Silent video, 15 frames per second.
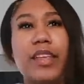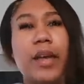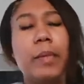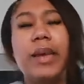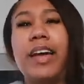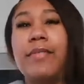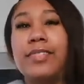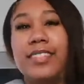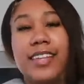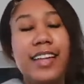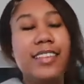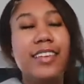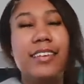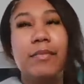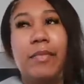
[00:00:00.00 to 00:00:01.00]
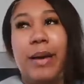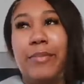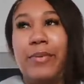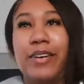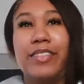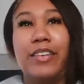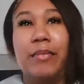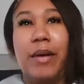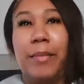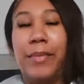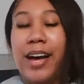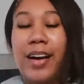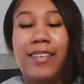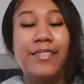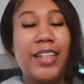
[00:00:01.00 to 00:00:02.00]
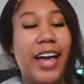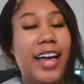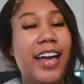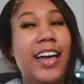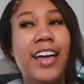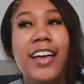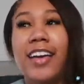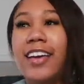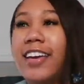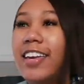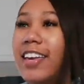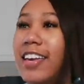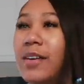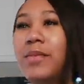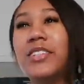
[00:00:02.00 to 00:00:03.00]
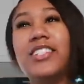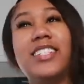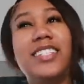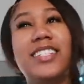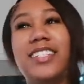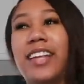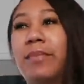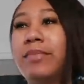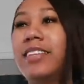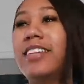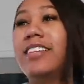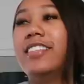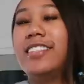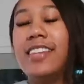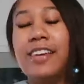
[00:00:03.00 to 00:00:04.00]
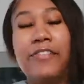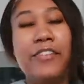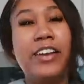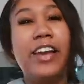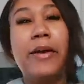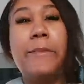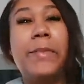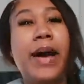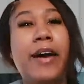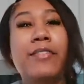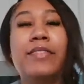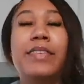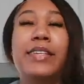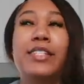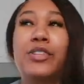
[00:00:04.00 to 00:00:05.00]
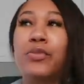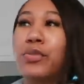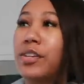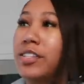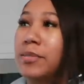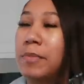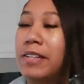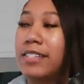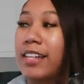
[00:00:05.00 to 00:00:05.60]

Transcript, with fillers: but I was telling my brother and my mom, I'm like, it was just something different about this Christmas.